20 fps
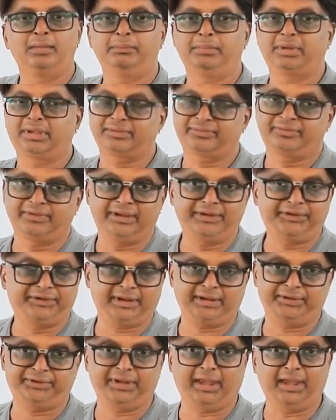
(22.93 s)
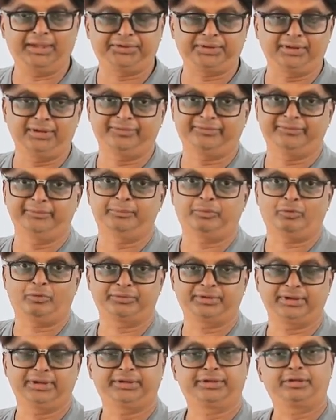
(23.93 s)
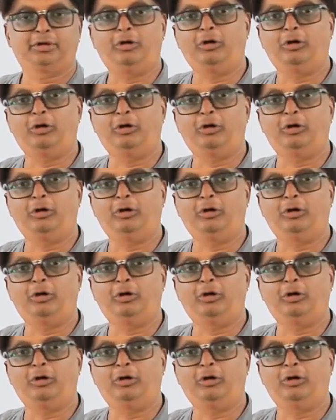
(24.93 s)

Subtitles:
because the entire title is important.